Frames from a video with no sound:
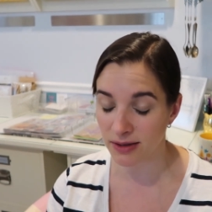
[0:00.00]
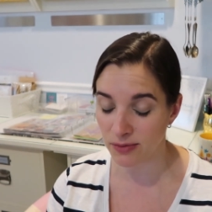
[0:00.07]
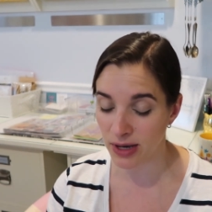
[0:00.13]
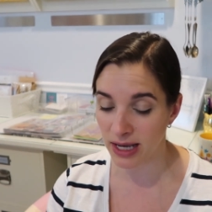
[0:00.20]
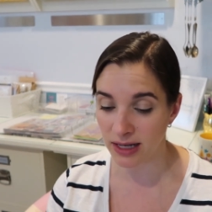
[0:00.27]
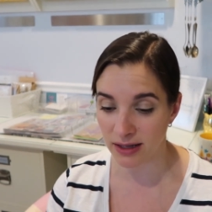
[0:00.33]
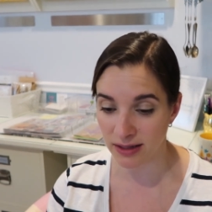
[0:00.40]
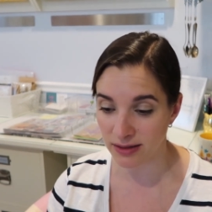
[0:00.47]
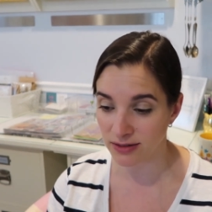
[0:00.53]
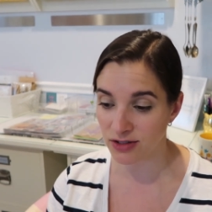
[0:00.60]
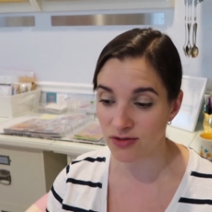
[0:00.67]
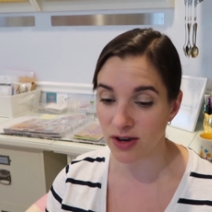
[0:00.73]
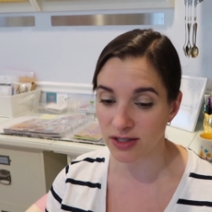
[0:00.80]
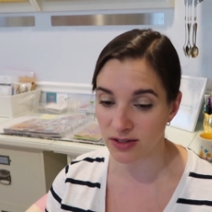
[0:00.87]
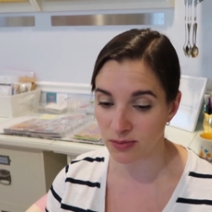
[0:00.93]
The weight and the
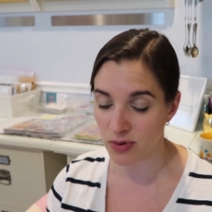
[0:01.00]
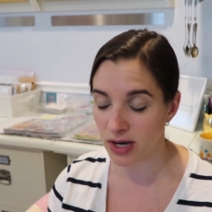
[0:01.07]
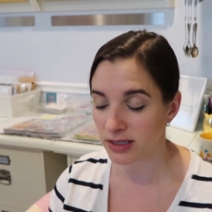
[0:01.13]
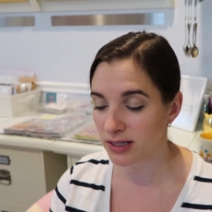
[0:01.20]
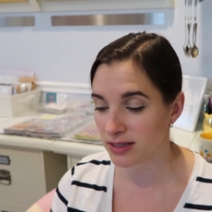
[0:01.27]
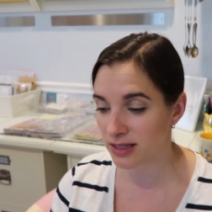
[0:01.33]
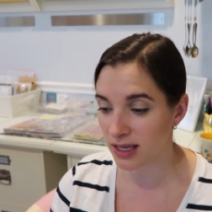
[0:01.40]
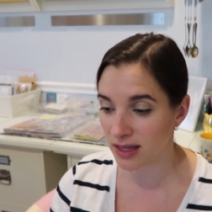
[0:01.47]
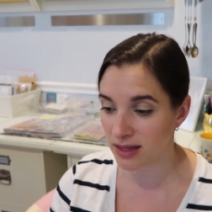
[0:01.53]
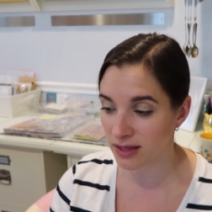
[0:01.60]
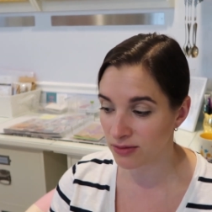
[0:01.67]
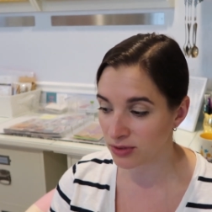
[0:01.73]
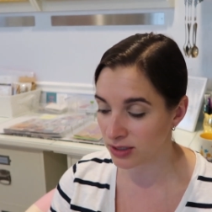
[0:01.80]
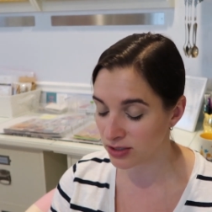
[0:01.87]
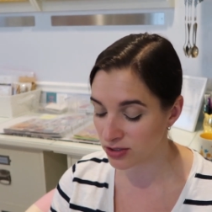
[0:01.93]
stress of pregnancy, I
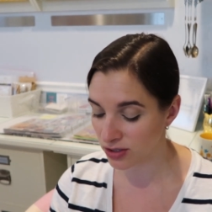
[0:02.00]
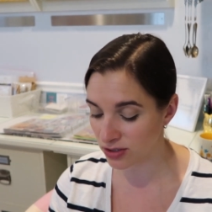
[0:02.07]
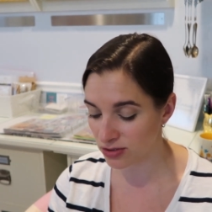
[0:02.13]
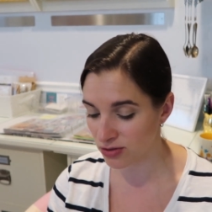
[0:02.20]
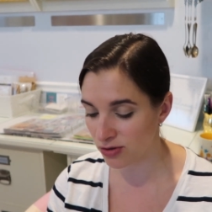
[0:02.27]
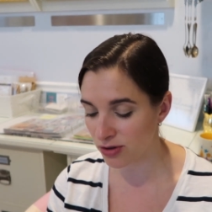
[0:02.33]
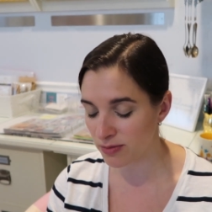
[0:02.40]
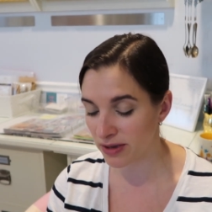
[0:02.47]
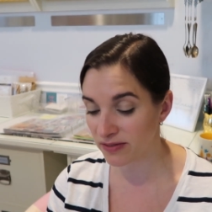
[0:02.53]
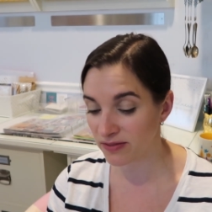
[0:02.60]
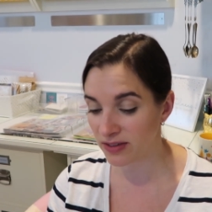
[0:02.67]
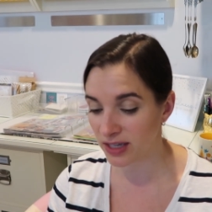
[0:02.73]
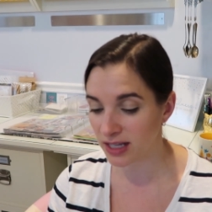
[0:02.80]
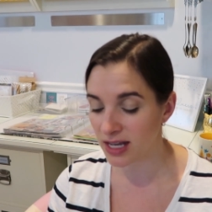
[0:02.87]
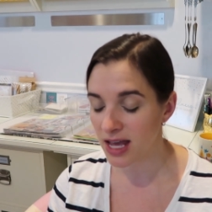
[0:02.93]
think, really took a toll on my
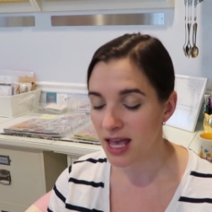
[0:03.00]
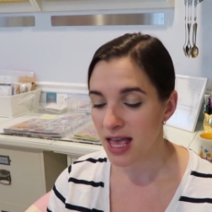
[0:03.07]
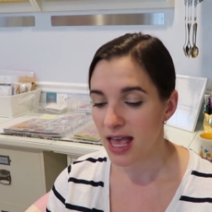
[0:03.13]
feet.